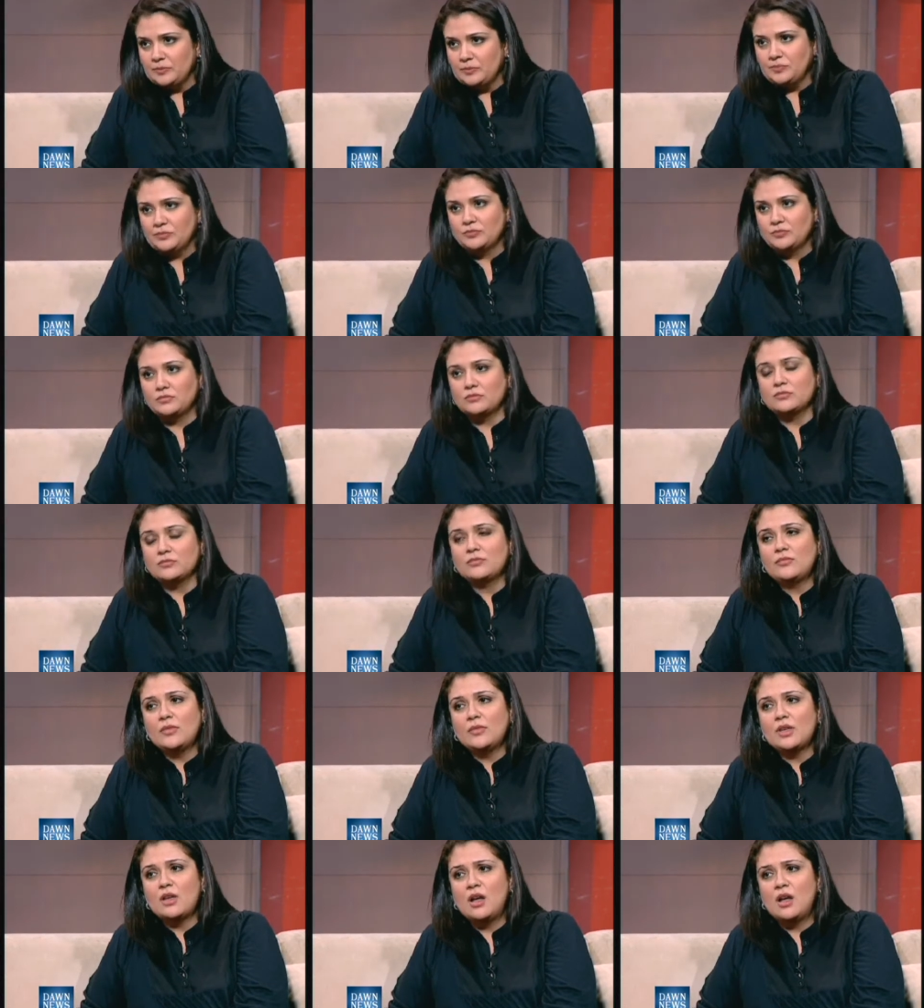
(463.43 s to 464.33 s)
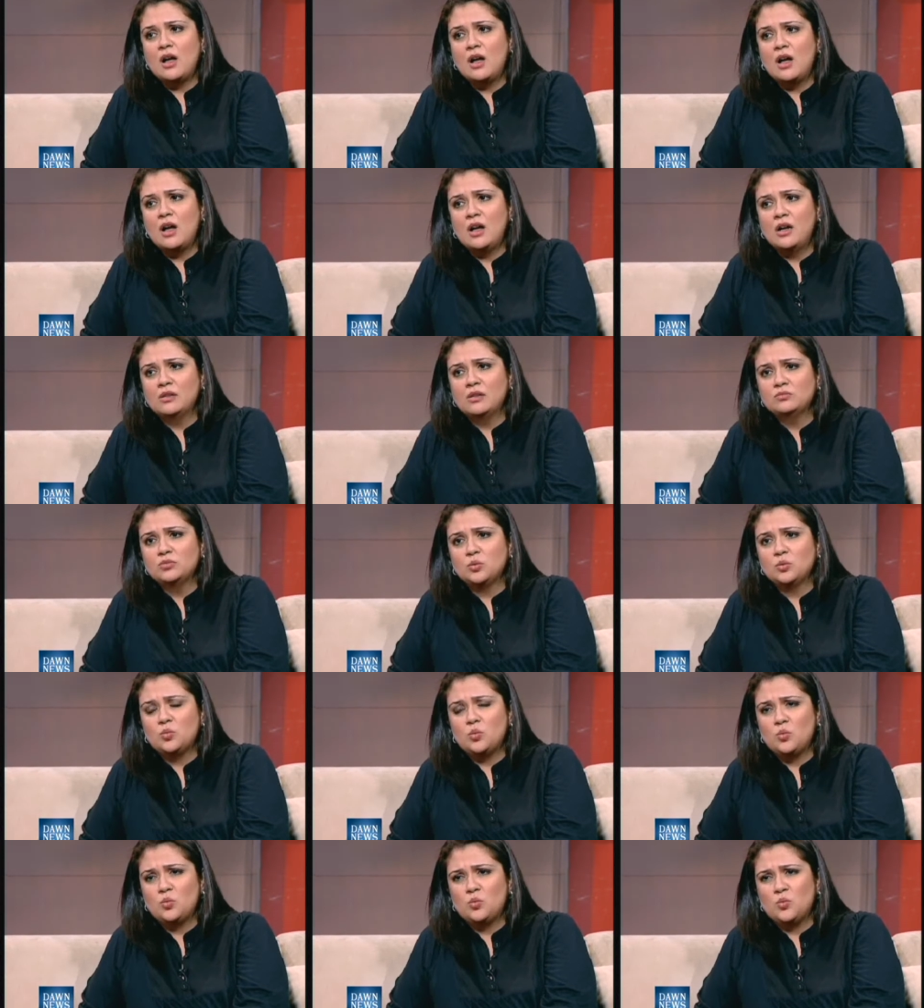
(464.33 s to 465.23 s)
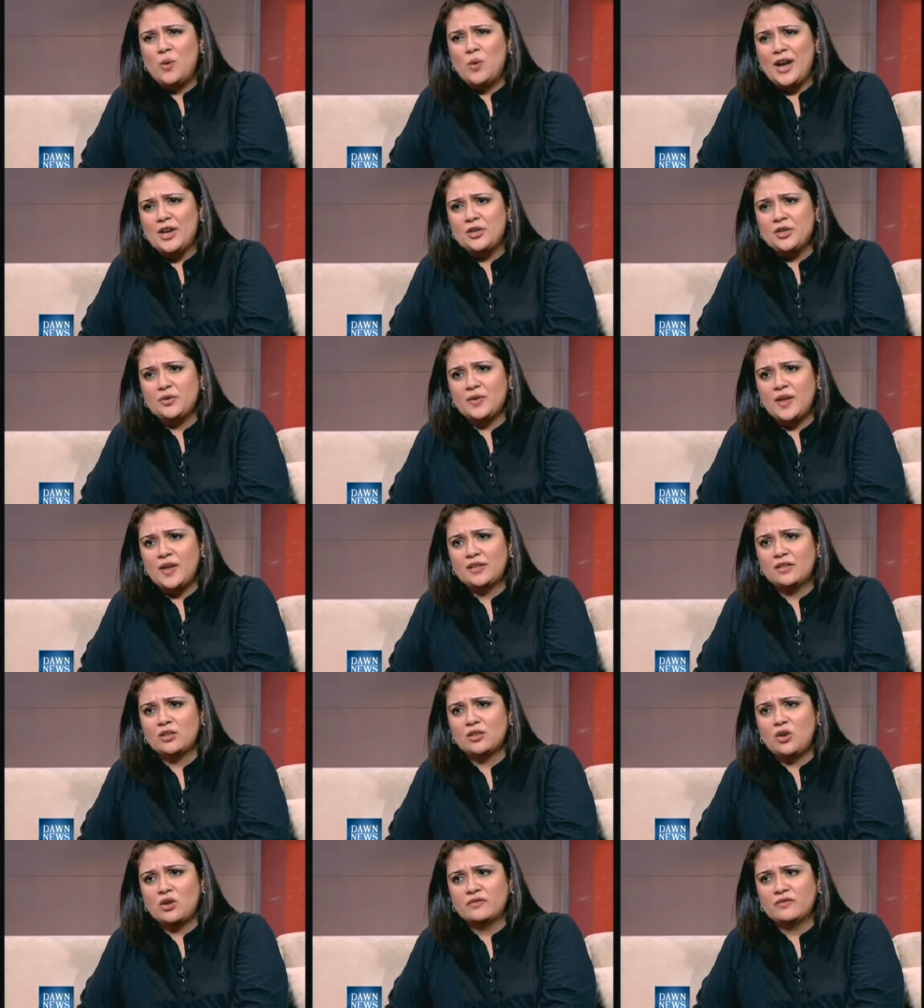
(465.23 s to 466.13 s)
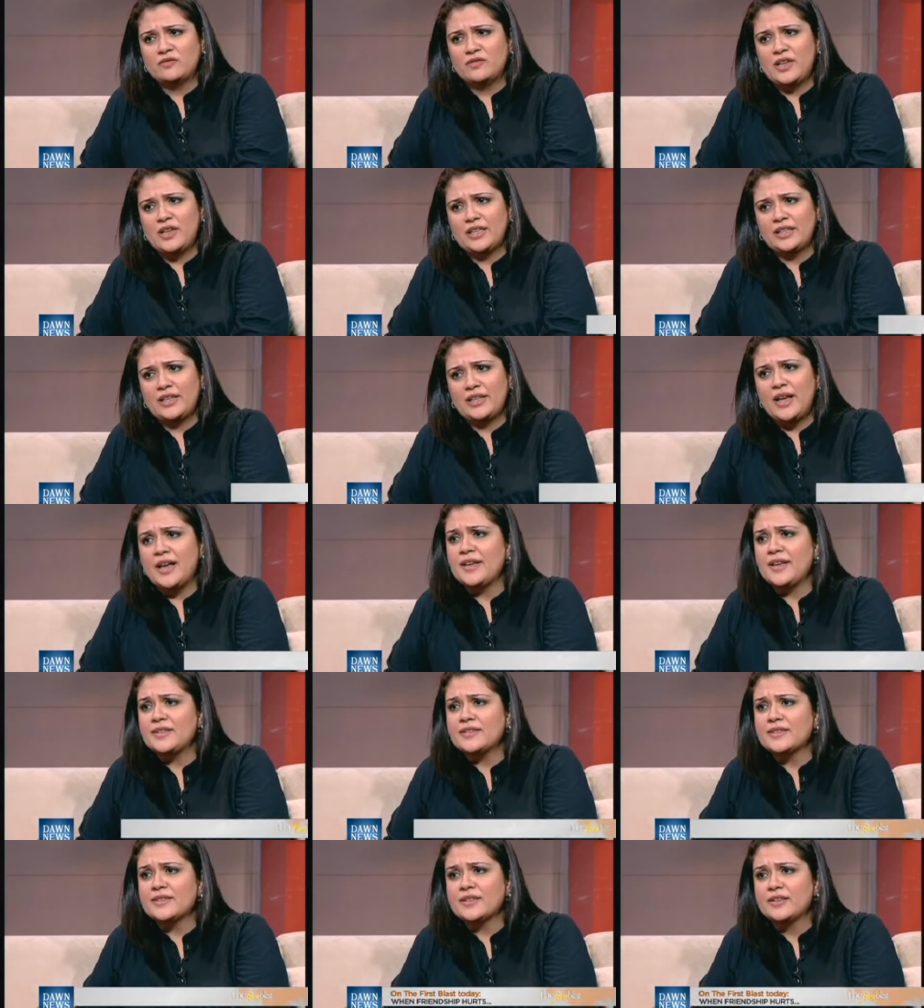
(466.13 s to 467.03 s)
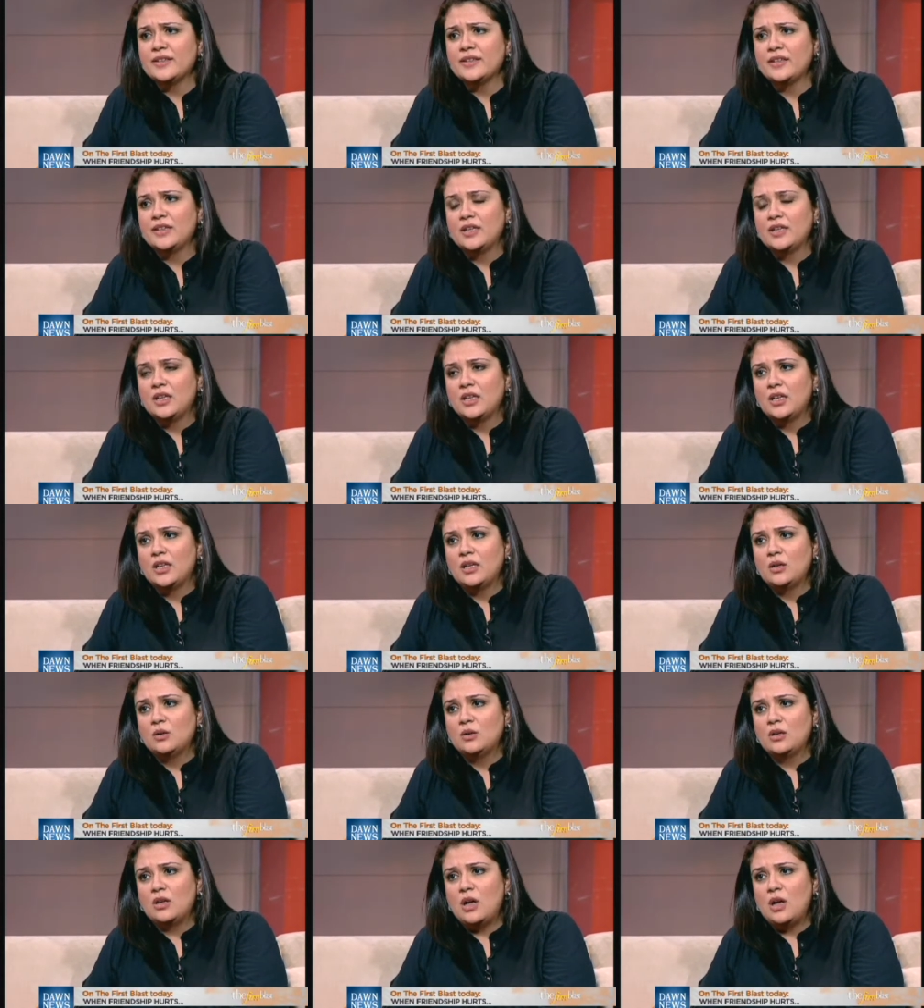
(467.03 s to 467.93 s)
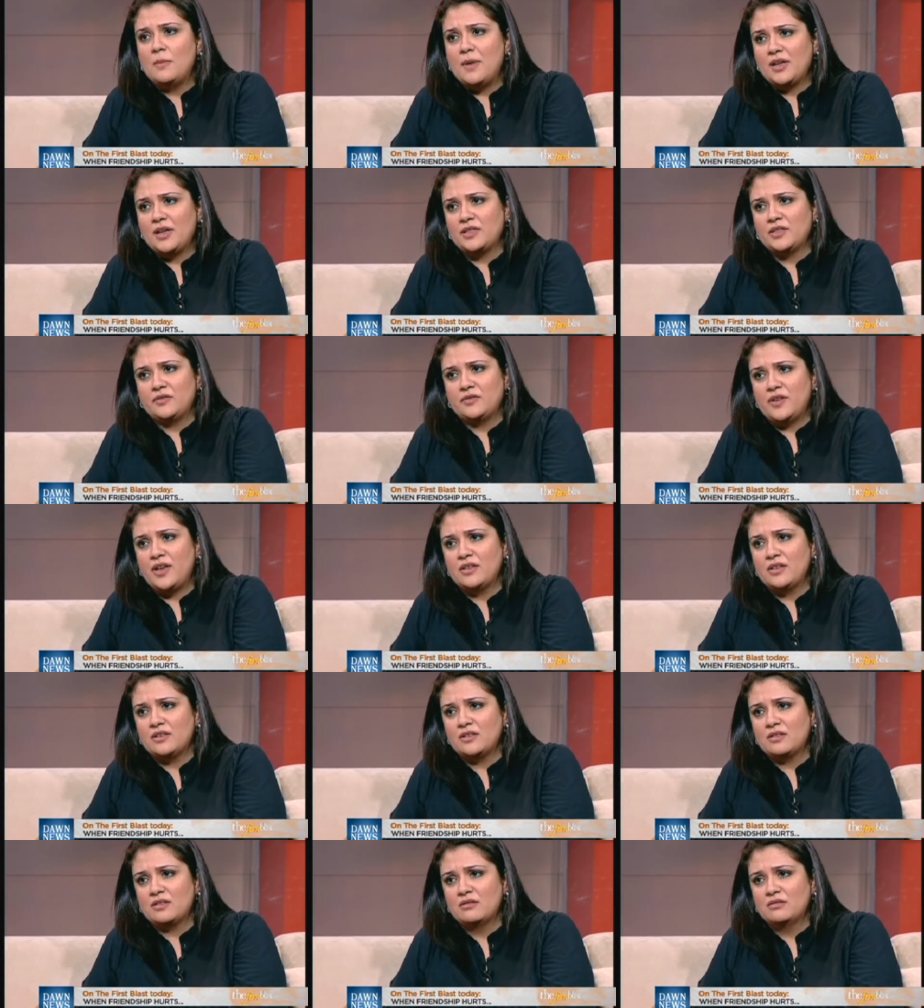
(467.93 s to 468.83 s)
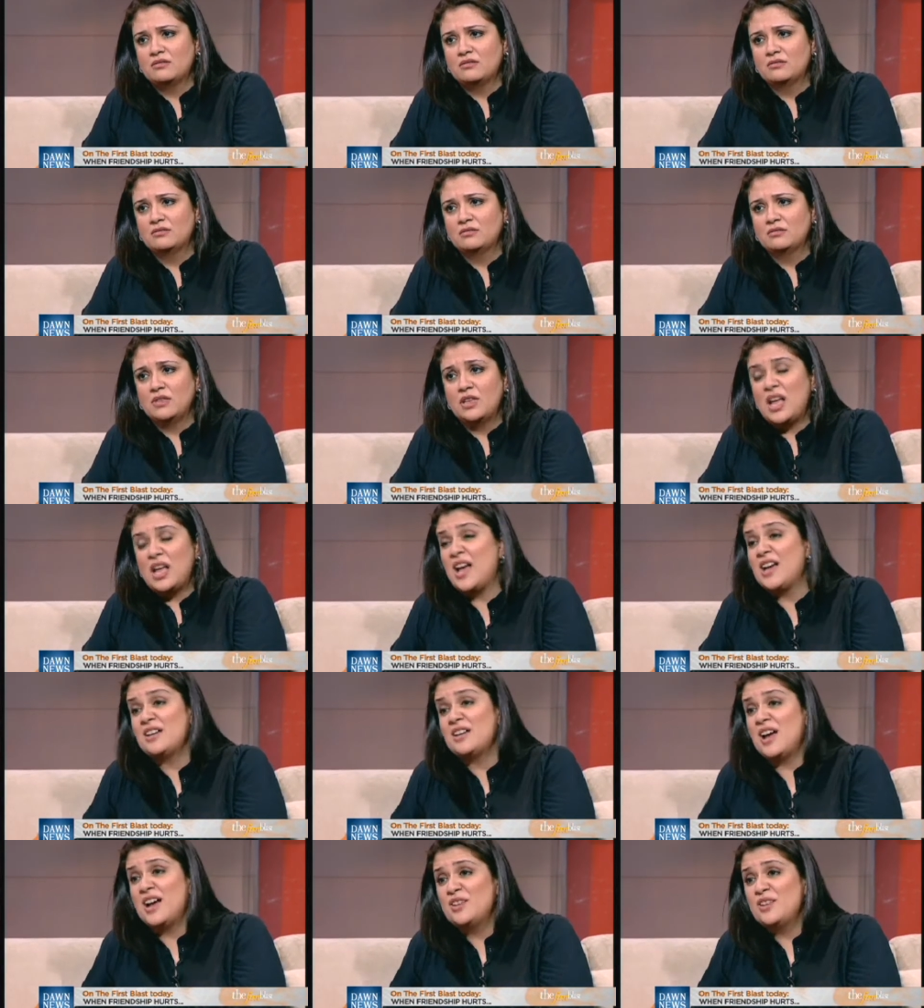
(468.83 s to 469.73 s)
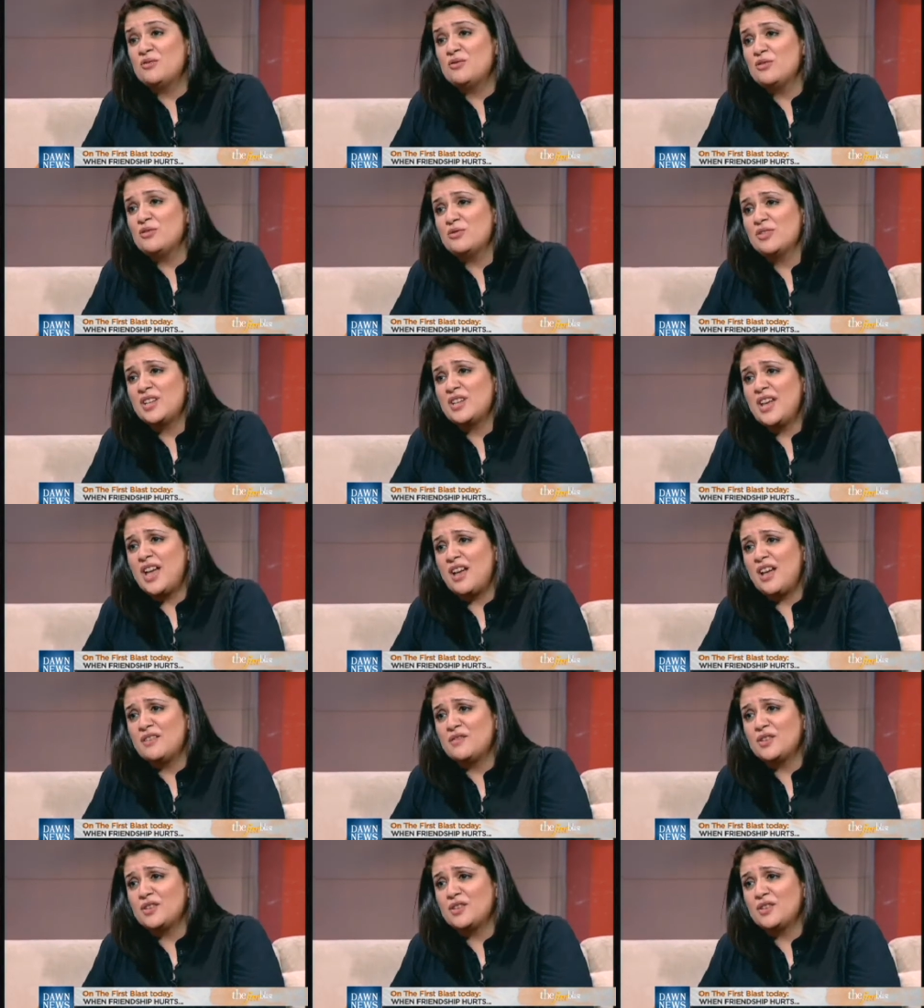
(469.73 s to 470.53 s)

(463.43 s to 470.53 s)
-hmm uh, where do you think the conflict lies amongst friends? I, I don't usually have